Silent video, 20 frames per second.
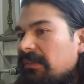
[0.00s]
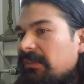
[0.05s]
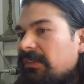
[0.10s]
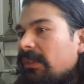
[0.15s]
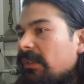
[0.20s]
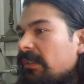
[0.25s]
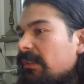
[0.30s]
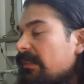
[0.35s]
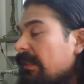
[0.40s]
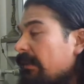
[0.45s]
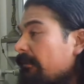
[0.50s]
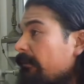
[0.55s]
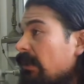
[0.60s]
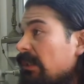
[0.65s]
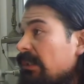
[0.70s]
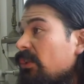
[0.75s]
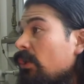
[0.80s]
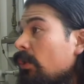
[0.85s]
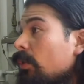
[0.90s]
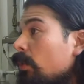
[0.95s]
there's
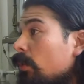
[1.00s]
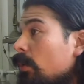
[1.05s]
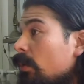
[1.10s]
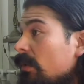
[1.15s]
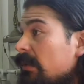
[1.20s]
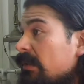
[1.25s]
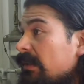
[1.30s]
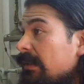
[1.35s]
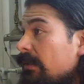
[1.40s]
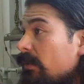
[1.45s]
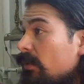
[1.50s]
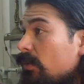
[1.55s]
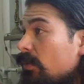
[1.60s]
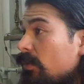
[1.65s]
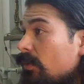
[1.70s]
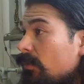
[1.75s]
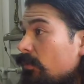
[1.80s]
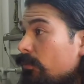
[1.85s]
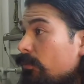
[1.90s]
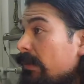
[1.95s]
different tools
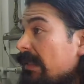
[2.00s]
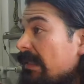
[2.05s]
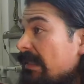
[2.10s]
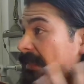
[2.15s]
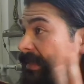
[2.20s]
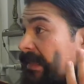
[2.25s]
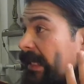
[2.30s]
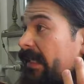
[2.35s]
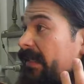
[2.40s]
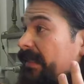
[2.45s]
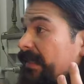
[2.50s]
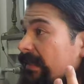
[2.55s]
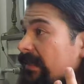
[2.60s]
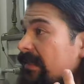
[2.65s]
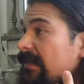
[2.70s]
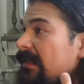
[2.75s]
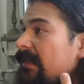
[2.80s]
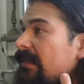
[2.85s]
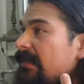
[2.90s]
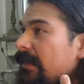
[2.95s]
to reset the
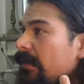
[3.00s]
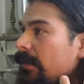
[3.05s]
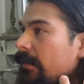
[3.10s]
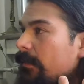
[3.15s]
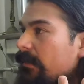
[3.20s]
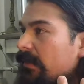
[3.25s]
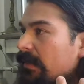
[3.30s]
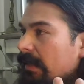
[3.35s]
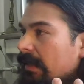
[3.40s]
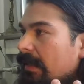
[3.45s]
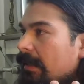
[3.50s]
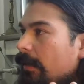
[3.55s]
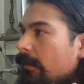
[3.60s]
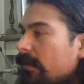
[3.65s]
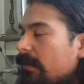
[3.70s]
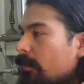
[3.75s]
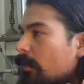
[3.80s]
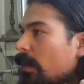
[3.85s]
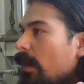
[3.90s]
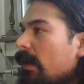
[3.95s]
system to
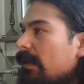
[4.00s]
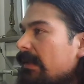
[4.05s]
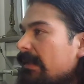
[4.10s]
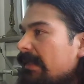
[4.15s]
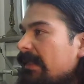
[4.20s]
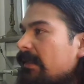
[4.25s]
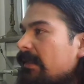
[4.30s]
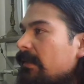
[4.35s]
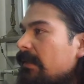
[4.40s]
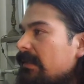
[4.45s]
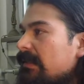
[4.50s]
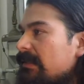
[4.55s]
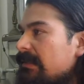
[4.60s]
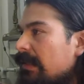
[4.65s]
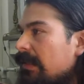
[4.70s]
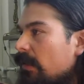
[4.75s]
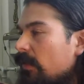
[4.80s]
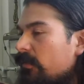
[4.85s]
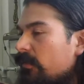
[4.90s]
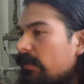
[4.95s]
help the body heal
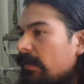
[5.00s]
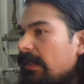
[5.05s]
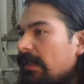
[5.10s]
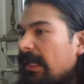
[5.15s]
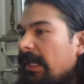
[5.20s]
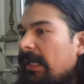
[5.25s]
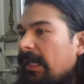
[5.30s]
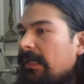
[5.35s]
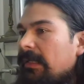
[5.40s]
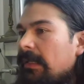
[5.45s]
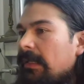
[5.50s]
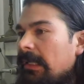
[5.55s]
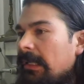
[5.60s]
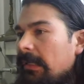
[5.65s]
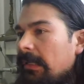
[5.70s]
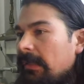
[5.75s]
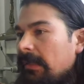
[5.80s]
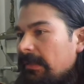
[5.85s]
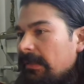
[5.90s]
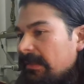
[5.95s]
itself. And
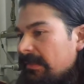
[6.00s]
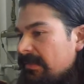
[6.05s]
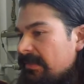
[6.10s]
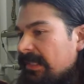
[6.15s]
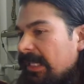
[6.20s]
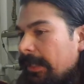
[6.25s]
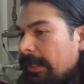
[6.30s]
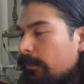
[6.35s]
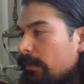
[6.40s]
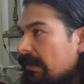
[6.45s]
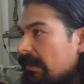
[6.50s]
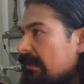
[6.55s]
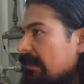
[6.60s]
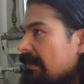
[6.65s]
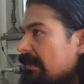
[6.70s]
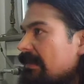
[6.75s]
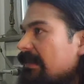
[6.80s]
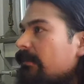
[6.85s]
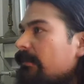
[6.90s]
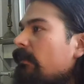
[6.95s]
the same with
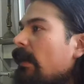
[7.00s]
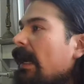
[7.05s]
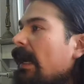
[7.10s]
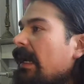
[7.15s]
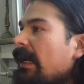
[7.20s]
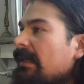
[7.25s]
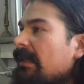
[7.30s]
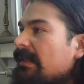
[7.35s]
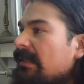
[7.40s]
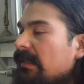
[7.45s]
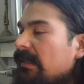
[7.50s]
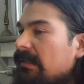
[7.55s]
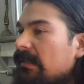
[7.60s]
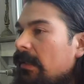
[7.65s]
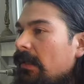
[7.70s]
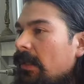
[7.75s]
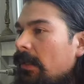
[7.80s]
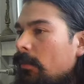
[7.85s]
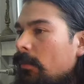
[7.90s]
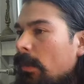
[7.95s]
this device is,
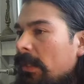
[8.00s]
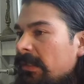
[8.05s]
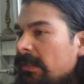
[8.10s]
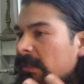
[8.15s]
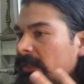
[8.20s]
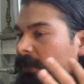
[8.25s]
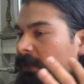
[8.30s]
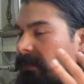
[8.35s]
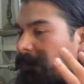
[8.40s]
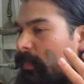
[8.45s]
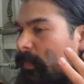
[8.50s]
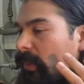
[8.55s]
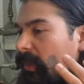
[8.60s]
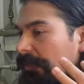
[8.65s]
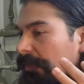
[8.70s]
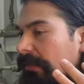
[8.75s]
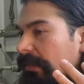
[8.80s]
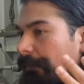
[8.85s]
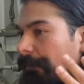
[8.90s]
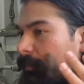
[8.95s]
once you
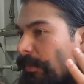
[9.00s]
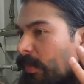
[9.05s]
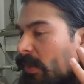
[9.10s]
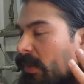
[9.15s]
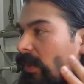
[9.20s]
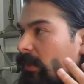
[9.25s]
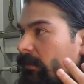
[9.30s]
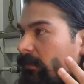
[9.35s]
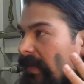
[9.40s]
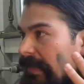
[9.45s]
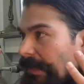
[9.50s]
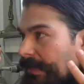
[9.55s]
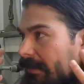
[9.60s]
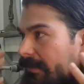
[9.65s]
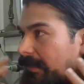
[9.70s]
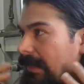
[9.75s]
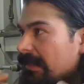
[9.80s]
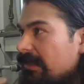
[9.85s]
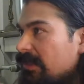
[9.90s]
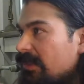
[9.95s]
put the perfect
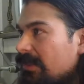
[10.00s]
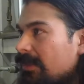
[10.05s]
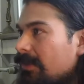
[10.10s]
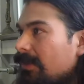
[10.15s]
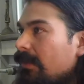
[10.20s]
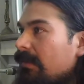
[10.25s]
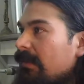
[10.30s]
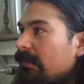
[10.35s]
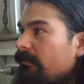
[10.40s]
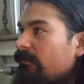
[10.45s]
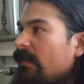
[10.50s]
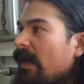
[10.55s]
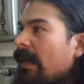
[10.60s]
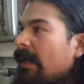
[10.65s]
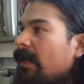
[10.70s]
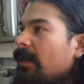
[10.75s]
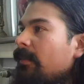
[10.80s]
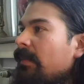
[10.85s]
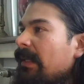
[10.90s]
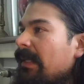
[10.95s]
electrical
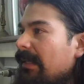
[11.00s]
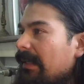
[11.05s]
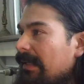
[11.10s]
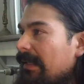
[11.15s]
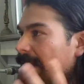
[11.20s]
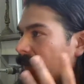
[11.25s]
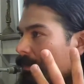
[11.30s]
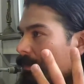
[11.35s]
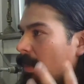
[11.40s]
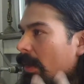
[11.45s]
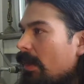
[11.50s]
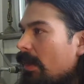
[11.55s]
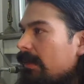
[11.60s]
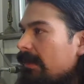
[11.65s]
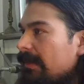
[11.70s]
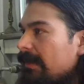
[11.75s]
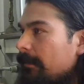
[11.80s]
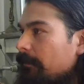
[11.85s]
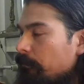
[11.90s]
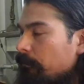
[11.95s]
environment in the
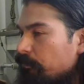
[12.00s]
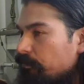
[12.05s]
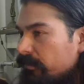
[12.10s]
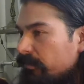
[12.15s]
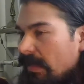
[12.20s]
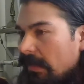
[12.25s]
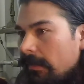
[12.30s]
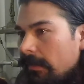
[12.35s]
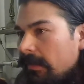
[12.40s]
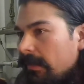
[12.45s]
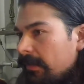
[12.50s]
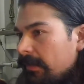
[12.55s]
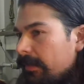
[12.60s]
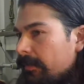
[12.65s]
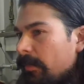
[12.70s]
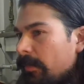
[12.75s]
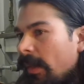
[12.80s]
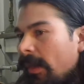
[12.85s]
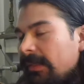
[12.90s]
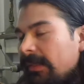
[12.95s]

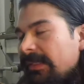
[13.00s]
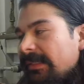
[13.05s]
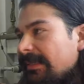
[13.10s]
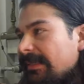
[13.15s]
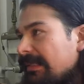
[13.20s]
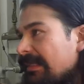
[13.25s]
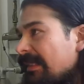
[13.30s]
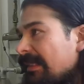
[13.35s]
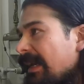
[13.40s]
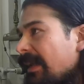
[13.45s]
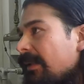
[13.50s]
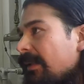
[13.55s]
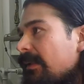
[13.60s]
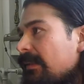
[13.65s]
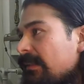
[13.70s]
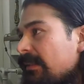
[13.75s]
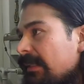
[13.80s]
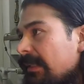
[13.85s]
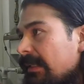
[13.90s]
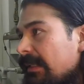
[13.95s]
body's
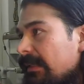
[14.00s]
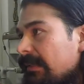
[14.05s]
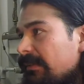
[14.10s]
intelligent,